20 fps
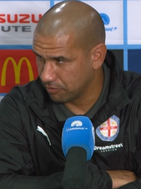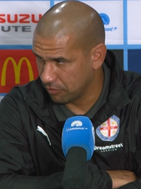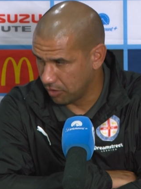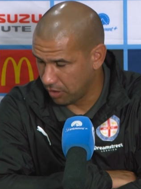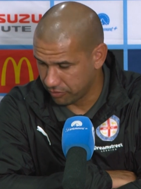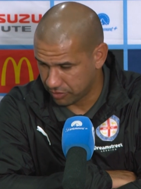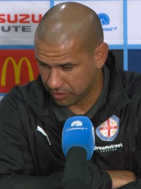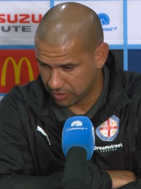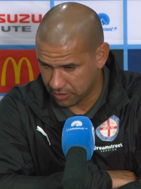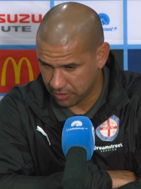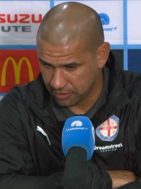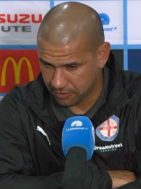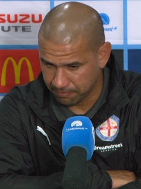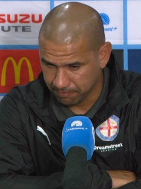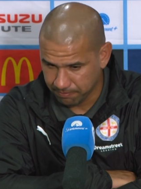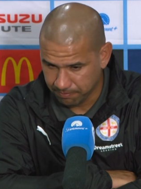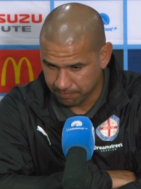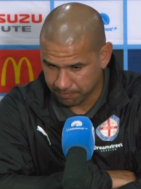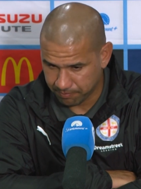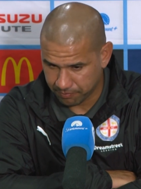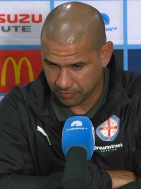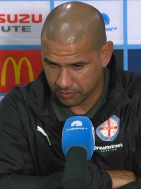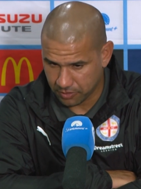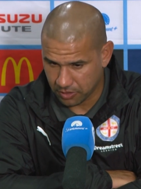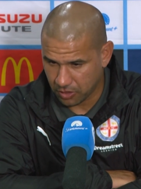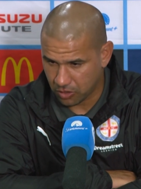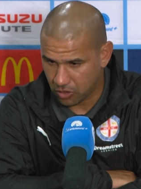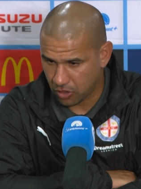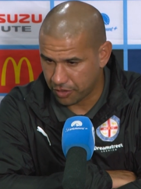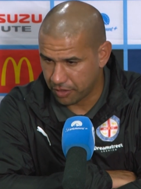Obviously,
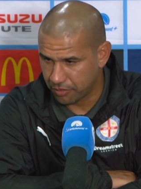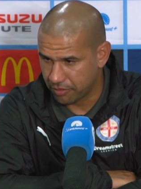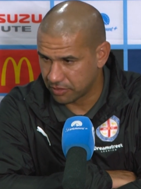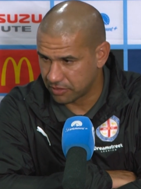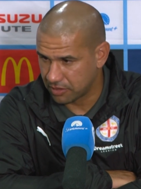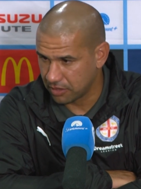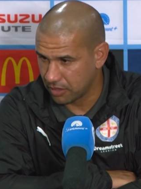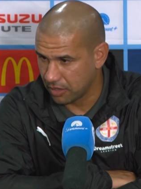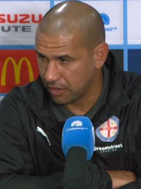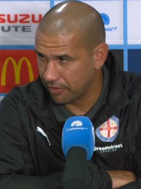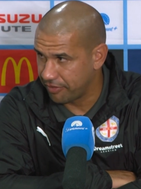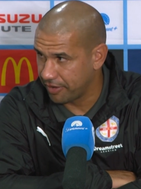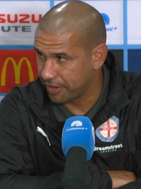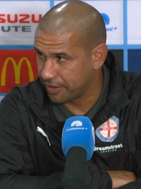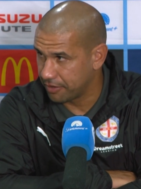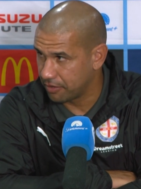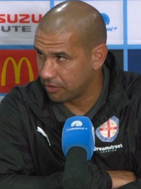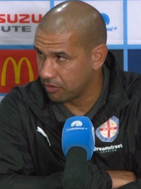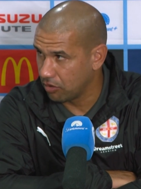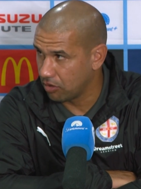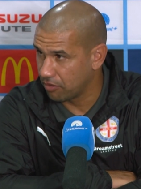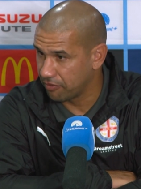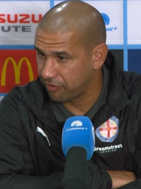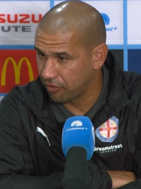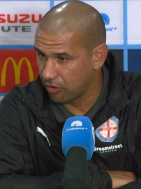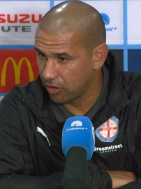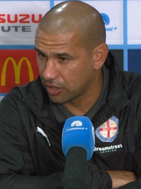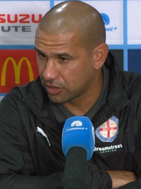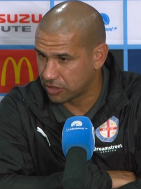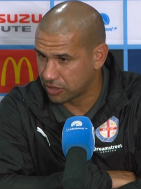Connor and Tilly have had long
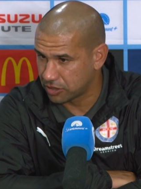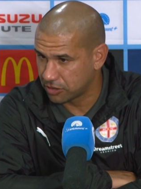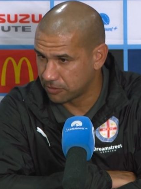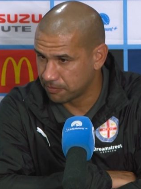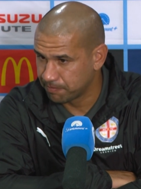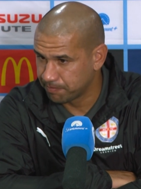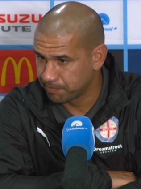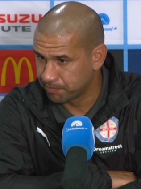flights